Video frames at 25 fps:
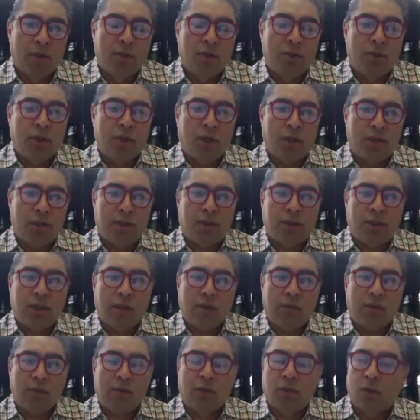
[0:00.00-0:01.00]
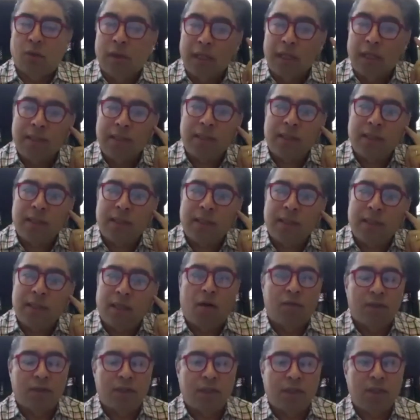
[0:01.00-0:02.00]
just to listen the
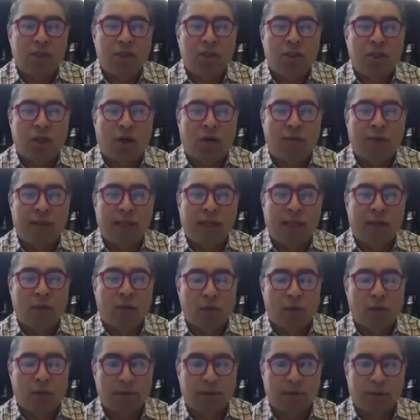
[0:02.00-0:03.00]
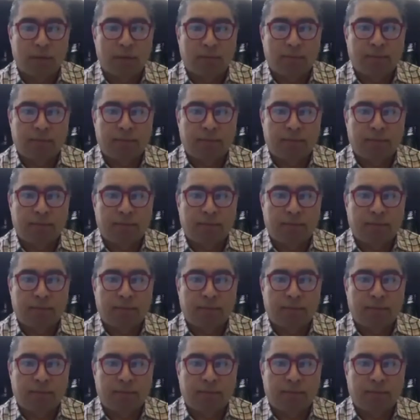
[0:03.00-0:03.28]
conversation of the adults.